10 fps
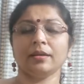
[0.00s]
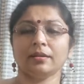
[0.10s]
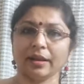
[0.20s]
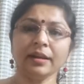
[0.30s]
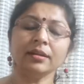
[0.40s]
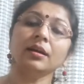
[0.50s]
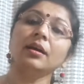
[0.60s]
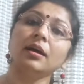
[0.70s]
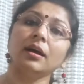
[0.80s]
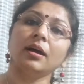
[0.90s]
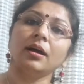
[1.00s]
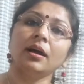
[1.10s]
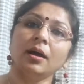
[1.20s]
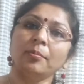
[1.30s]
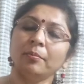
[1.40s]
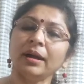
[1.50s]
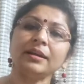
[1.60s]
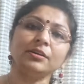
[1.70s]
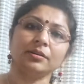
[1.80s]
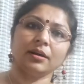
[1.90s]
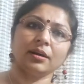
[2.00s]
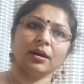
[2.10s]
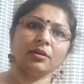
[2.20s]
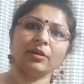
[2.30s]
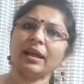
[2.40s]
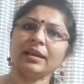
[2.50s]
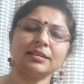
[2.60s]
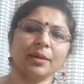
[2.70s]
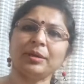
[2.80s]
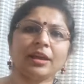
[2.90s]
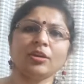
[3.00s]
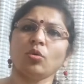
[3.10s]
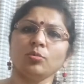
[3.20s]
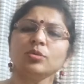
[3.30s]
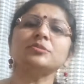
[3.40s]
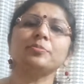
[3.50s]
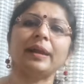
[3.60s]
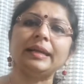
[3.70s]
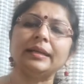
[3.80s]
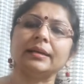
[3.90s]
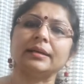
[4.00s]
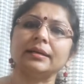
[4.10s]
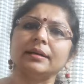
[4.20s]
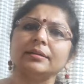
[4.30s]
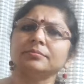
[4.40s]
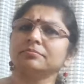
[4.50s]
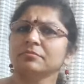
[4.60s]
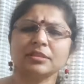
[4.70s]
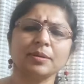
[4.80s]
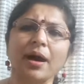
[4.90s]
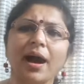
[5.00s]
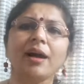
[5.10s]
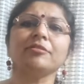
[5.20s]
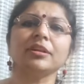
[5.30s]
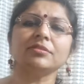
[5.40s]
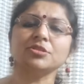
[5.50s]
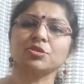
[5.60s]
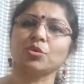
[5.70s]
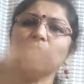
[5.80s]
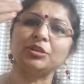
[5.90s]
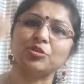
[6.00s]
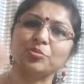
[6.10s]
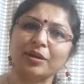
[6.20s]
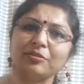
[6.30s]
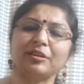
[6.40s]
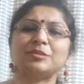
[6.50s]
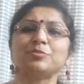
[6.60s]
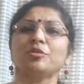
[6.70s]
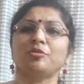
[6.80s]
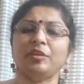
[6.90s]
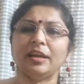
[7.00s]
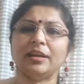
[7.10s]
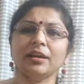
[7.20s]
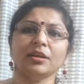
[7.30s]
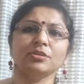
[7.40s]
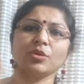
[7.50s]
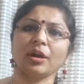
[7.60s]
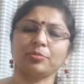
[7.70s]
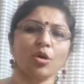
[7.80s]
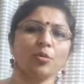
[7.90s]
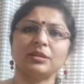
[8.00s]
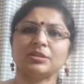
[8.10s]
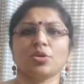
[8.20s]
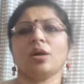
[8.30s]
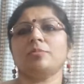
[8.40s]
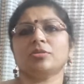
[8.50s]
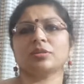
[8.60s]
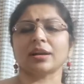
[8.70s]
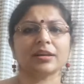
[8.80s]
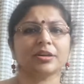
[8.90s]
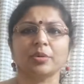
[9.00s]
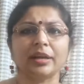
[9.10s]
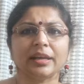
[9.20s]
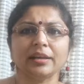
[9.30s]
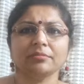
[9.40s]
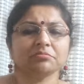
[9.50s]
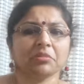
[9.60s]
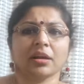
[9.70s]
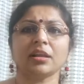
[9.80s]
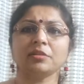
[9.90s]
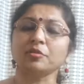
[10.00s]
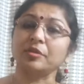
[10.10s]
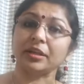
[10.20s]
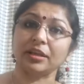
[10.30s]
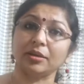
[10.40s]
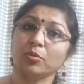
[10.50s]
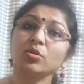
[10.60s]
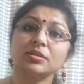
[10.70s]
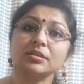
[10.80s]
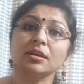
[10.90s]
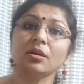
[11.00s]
right? But I almost spent some half an hour scrolling through my Facebook feed. So I probably saw about 120, 150 posts